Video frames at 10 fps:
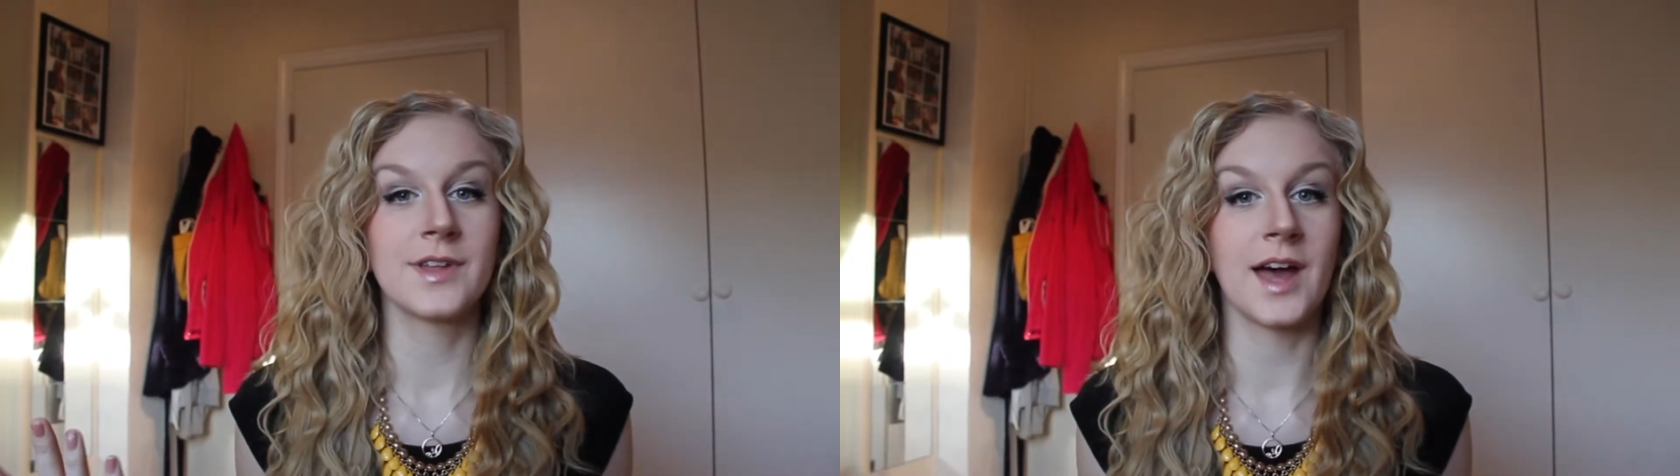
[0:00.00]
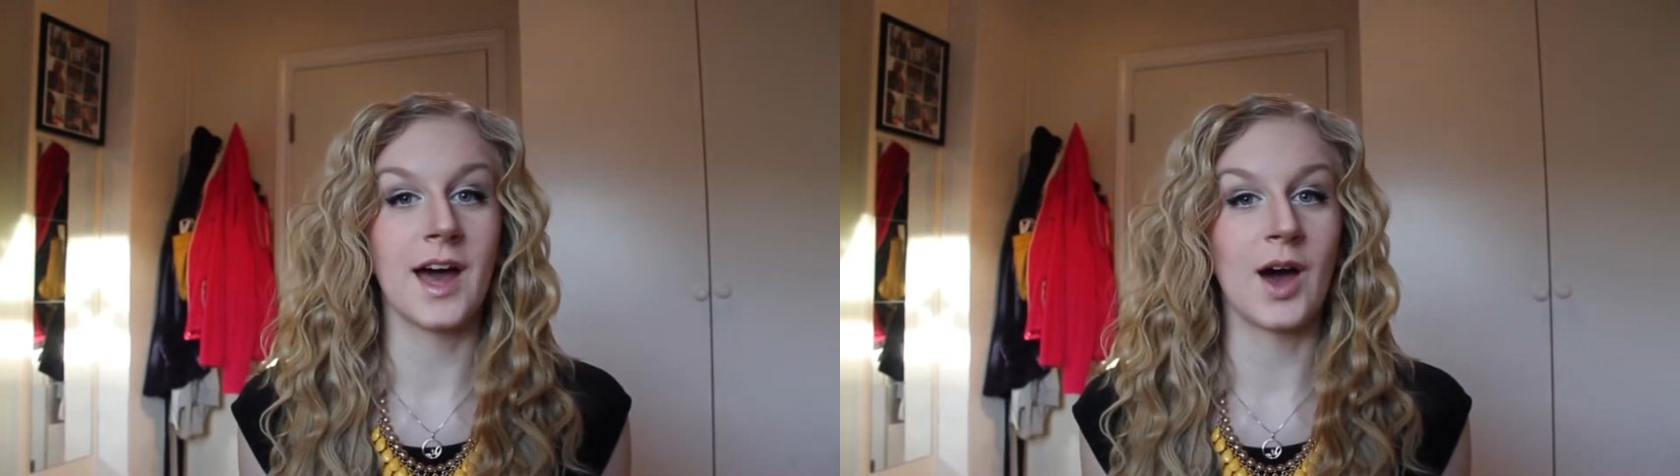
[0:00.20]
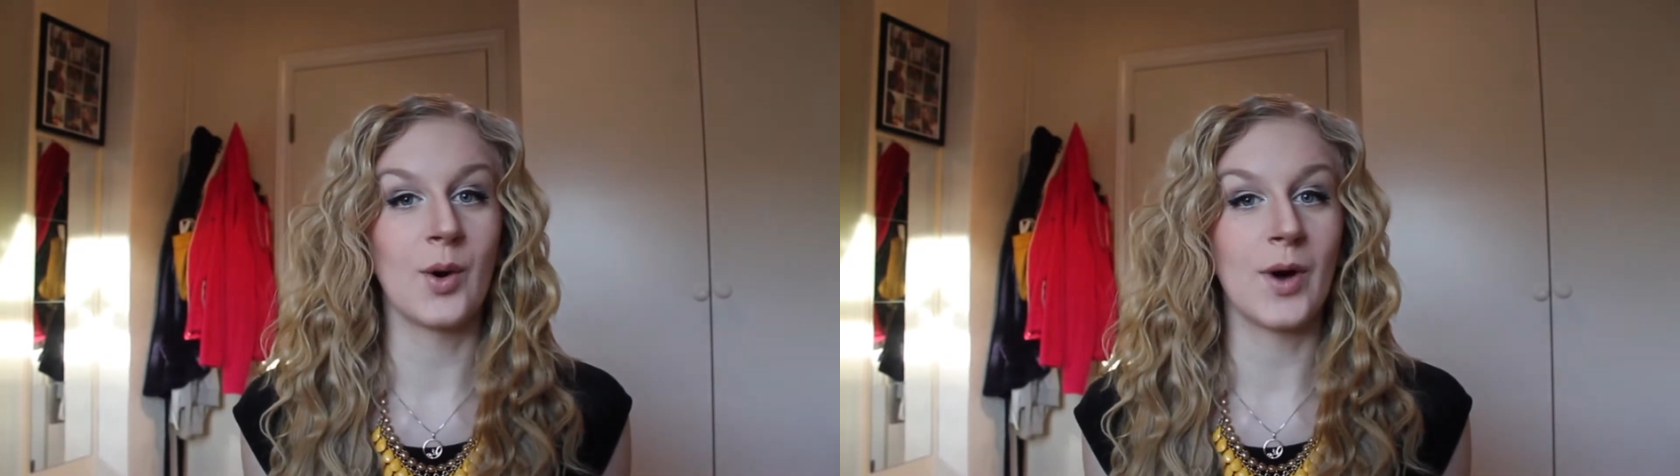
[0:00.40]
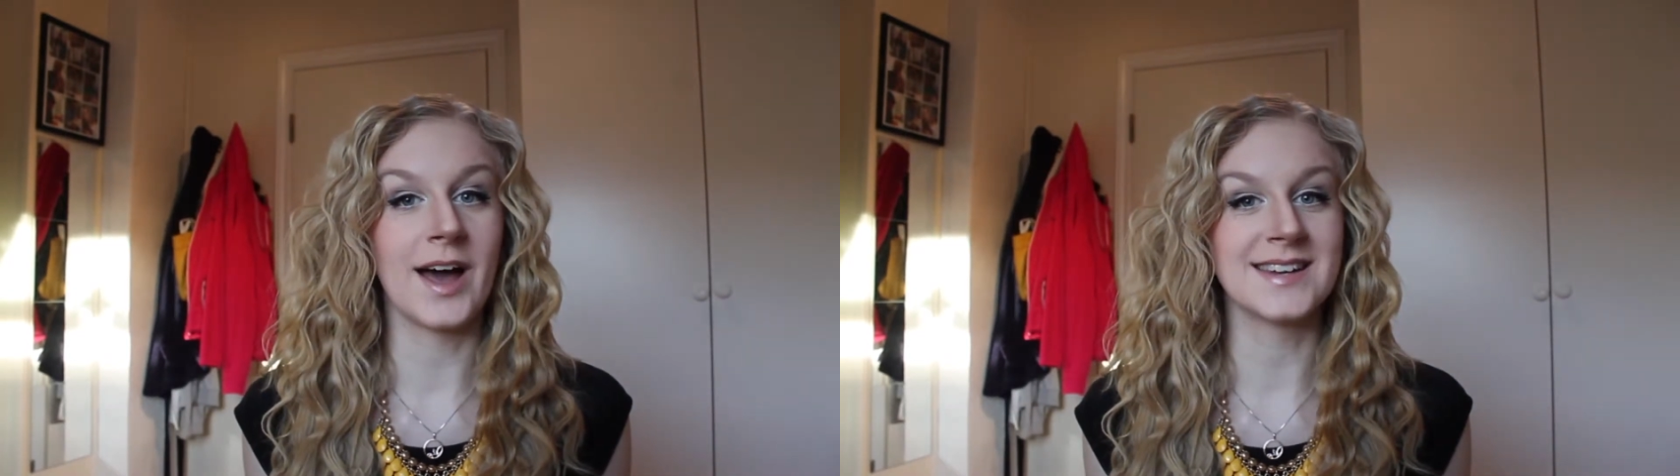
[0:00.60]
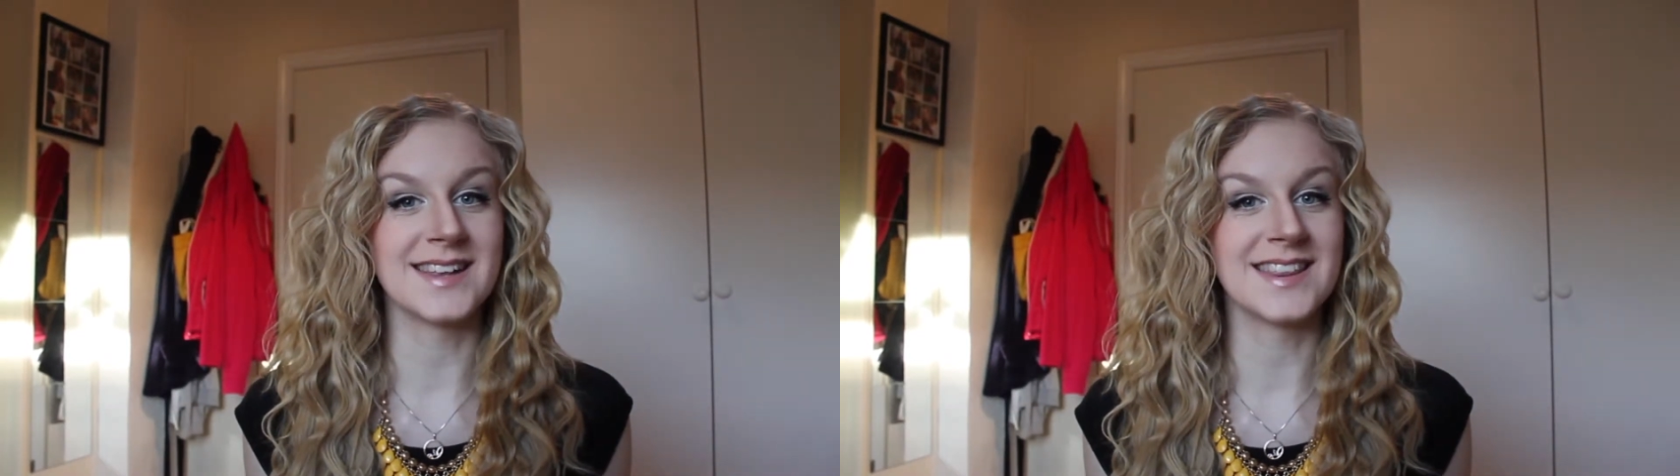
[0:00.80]
how
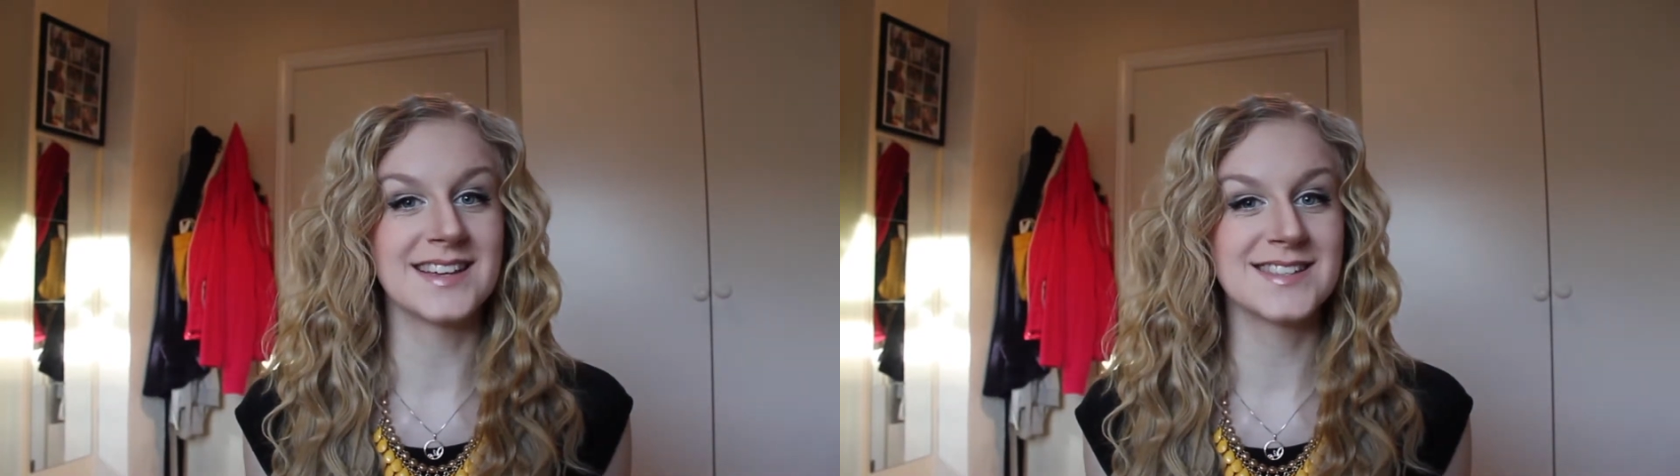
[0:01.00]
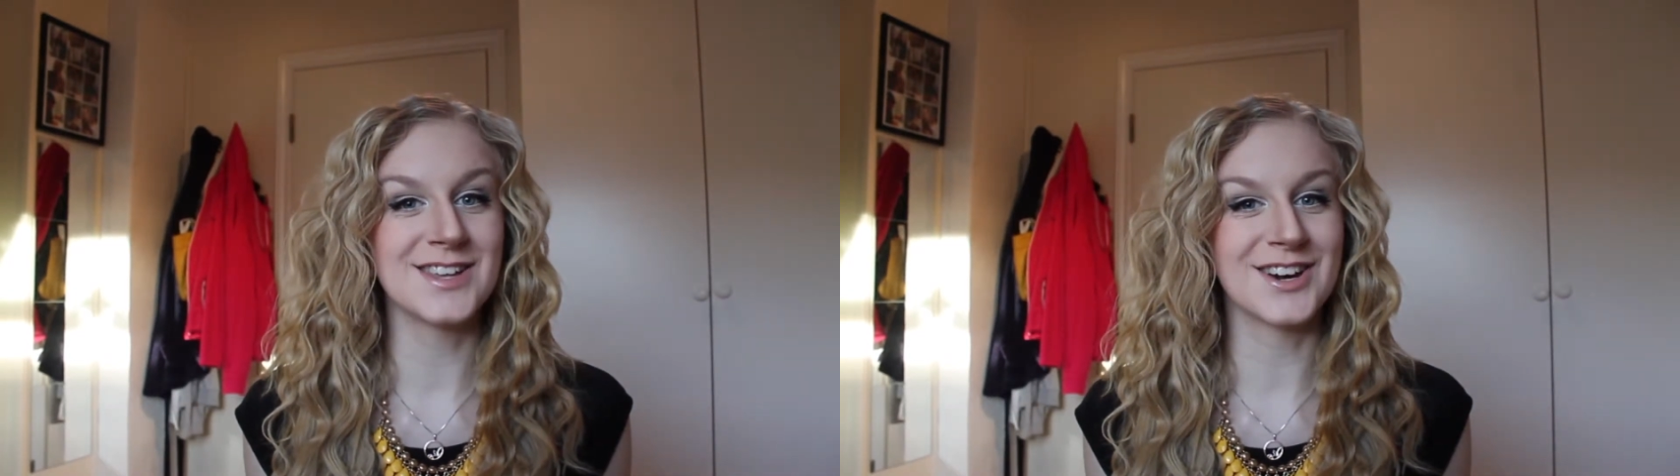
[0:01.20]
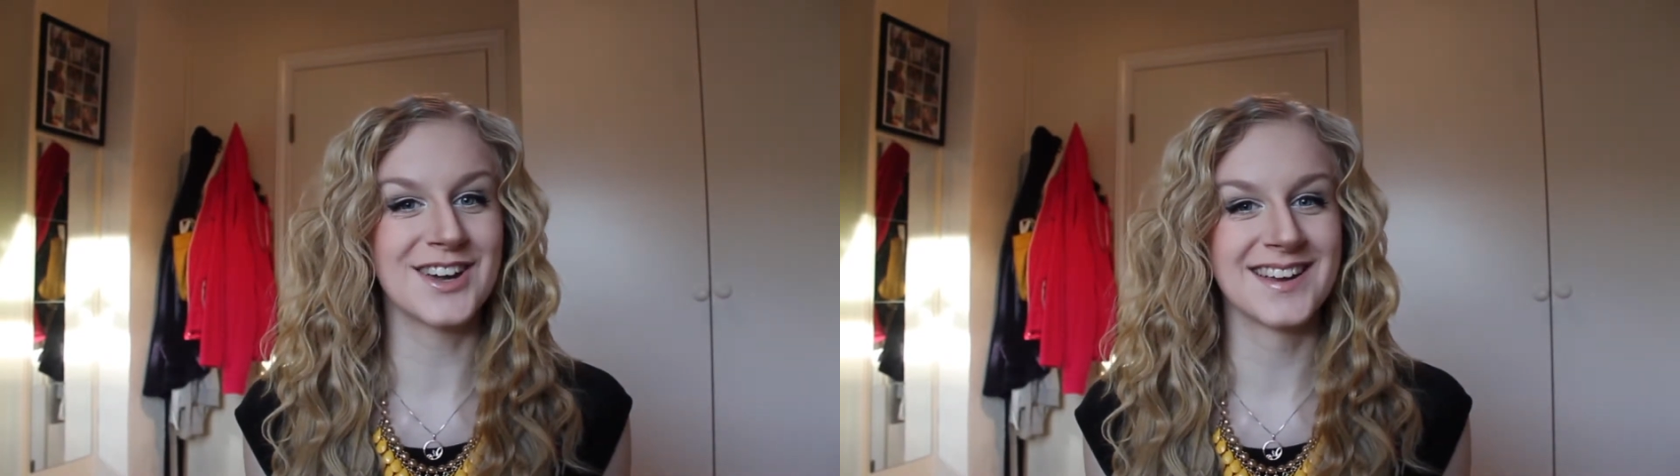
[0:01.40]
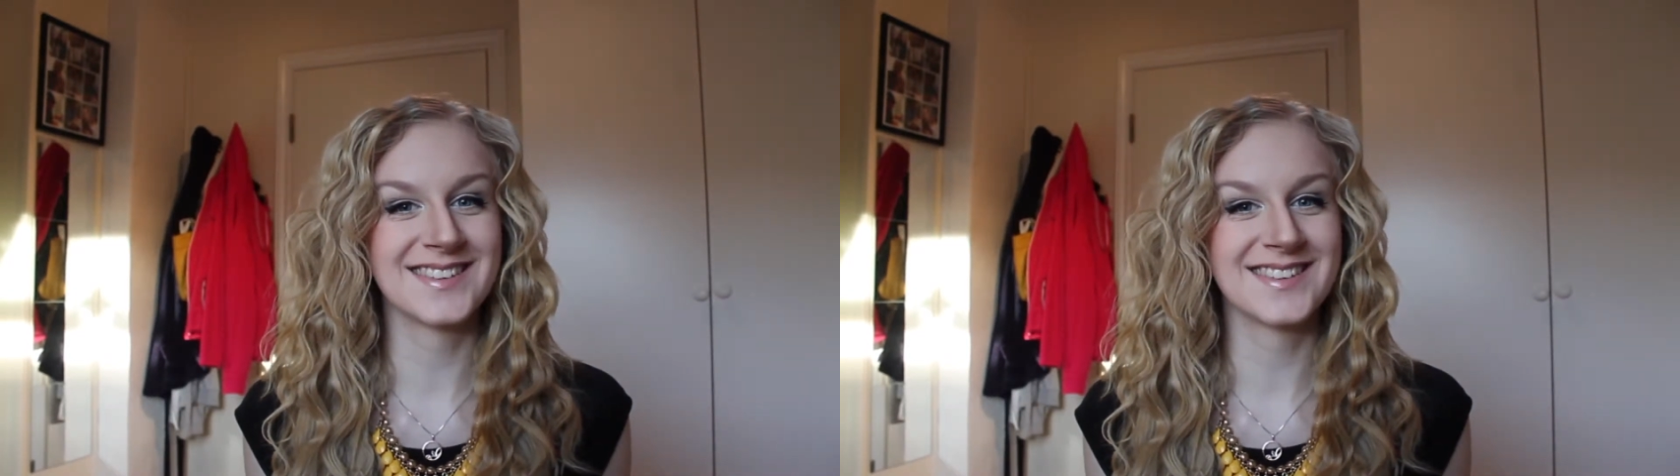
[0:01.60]
I did this look.